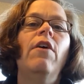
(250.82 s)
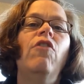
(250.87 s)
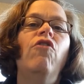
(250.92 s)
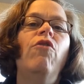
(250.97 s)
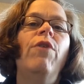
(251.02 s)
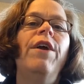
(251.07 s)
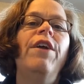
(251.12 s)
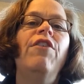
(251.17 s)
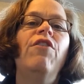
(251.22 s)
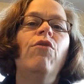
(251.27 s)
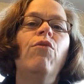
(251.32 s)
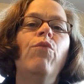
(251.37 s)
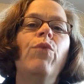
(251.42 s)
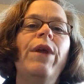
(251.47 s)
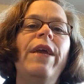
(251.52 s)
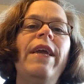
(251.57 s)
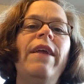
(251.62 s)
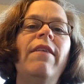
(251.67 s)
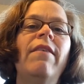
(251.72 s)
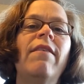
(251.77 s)
trying to
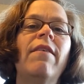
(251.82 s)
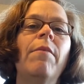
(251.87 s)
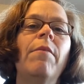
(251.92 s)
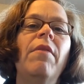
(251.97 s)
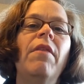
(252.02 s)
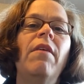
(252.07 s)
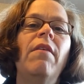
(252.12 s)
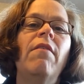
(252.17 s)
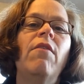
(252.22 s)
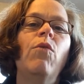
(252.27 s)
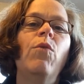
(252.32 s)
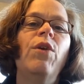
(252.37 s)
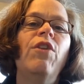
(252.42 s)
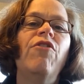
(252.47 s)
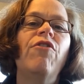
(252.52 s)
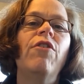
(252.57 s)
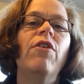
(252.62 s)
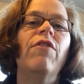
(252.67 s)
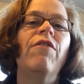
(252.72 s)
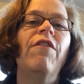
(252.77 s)
read some of these
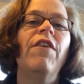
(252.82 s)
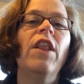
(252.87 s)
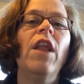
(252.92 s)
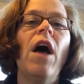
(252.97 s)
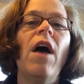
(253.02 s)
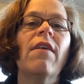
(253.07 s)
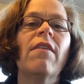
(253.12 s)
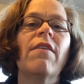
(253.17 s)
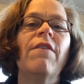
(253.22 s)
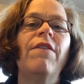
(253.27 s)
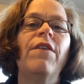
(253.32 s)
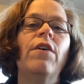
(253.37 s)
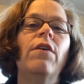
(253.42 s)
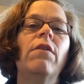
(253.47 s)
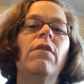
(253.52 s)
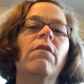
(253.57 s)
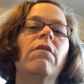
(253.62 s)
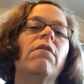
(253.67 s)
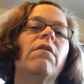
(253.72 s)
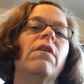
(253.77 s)
original
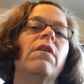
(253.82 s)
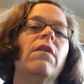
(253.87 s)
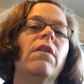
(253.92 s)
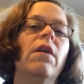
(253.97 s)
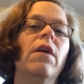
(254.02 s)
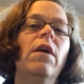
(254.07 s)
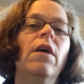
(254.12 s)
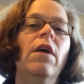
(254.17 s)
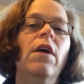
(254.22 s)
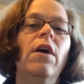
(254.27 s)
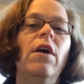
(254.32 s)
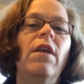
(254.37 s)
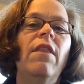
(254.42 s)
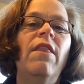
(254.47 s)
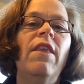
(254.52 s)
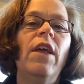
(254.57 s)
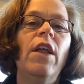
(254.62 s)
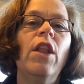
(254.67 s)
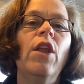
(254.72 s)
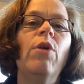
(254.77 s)
philosophers and
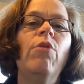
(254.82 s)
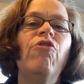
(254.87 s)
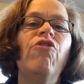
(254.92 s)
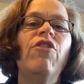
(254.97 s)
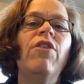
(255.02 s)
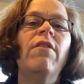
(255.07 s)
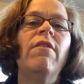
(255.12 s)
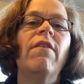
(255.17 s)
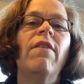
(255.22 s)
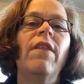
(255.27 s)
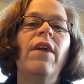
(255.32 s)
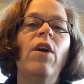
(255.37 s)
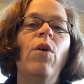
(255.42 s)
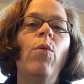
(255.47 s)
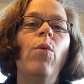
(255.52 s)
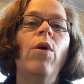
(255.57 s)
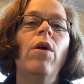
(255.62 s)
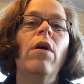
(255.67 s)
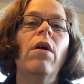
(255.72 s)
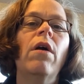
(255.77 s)
theologians and their
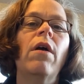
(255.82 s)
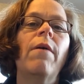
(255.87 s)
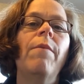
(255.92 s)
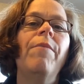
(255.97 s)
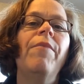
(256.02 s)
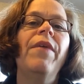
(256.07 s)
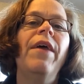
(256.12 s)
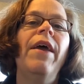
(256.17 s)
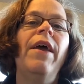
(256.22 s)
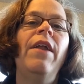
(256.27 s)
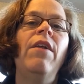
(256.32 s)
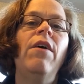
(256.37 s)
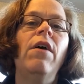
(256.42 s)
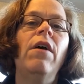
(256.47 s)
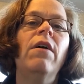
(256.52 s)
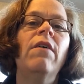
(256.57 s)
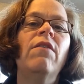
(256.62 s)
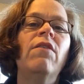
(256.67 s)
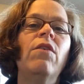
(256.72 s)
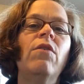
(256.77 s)
work, and
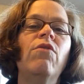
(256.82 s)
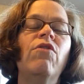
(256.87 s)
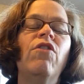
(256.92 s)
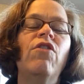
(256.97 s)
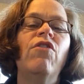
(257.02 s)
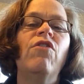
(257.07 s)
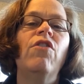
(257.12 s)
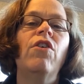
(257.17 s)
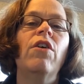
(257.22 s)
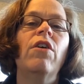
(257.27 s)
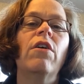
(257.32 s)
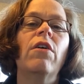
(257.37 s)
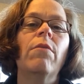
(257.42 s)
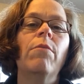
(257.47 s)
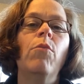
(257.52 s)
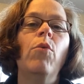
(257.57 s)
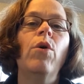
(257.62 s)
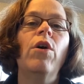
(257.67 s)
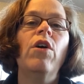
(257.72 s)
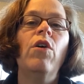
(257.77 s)
also to start
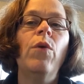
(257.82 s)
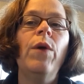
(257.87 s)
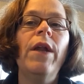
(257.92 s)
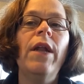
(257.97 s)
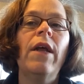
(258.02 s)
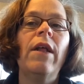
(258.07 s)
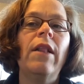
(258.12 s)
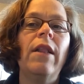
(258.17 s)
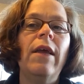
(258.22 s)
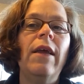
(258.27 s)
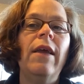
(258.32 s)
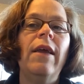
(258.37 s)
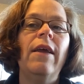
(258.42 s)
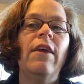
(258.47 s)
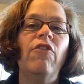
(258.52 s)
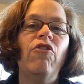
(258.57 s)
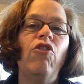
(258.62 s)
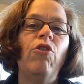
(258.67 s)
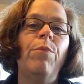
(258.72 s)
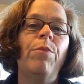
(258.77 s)
more critically
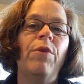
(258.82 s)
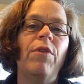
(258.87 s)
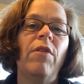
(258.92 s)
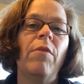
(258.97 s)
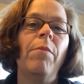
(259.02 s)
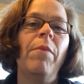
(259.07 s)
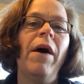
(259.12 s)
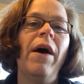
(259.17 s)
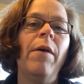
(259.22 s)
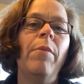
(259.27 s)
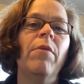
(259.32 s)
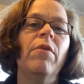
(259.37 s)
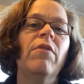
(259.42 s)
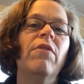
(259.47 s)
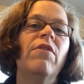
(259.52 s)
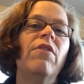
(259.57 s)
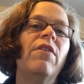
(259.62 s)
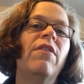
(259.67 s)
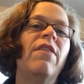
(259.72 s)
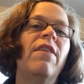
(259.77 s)
interpret the Bible,
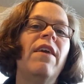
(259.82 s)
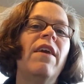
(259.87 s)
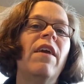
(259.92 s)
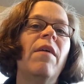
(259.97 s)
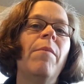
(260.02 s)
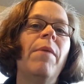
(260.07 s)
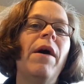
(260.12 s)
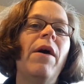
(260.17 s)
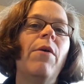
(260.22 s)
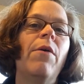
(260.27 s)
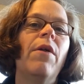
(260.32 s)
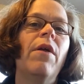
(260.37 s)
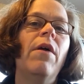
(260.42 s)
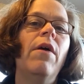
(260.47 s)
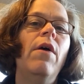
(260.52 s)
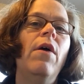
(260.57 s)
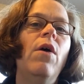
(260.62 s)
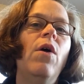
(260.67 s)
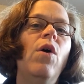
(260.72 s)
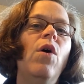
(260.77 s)
to think about,
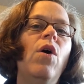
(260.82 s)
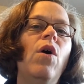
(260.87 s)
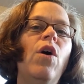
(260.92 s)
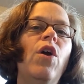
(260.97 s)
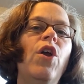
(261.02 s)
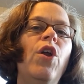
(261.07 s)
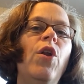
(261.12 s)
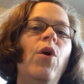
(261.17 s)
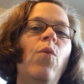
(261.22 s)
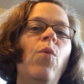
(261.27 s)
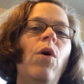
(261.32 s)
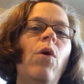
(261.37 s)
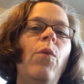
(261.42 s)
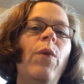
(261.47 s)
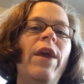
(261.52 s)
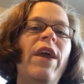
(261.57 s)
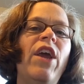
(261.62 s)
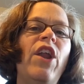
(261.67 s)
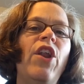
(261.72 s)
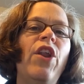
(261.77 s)
what
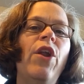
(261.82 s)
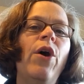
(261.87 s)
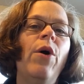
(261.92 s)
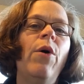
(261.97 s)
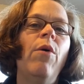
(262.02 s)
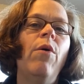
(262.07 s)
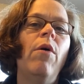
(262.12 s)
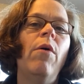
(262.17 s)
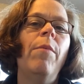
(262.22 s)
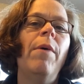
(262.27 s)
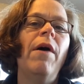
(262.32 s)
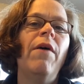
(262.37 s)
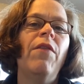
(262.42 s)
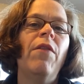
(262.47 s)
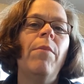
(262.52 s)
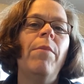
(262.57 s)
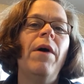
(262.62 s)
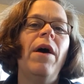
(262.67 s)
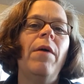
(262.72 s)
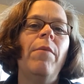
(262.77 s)
we can know
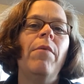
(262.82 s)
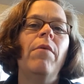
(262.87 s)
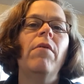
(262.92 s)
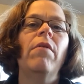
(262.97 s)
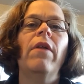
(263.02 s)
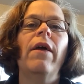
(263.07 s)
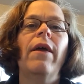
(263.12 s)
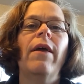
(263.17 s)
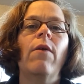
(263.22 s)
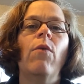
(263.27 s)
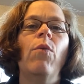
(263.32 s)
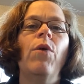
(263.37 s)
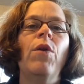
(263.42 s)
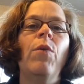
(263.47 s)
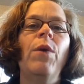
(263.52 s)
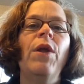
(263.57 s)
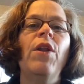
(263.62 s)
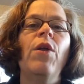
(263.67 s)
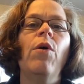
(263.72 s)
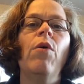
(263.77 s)
about the Bible, like what
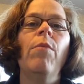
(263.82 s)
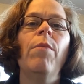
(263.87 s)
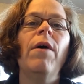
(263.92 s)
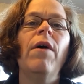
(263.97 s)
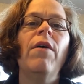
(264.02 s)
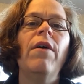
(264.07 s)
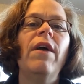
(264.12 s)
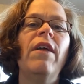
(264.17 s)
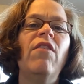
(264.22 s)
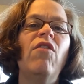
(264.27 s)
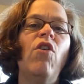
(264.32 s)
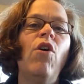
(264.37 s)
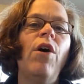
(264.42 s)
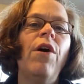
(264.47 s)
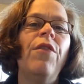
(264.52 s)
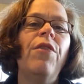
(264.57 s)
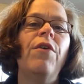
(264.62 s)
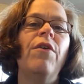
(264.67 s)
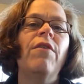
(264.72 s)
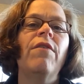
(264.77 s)
do we know about its
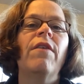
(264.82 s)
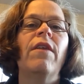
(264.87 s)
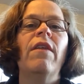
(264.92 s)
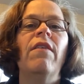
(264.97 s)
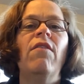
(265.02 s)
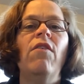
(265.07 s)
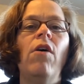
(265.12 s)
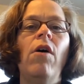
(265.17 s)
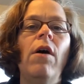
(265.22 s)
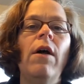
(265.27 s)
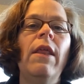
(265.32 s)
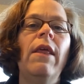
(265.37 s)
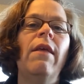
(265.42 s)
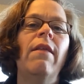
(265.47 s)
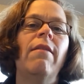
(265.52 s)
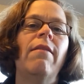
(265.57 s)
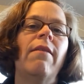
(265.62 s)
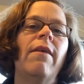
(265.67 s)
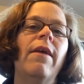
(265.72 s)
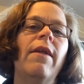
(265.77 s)
authors and its
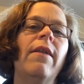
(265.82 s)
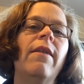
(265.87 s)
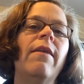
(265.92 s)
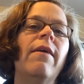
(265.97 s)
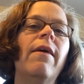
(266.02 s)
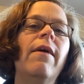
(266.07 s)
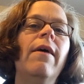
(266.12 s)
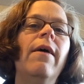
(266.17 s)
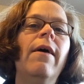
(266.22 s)
audience, and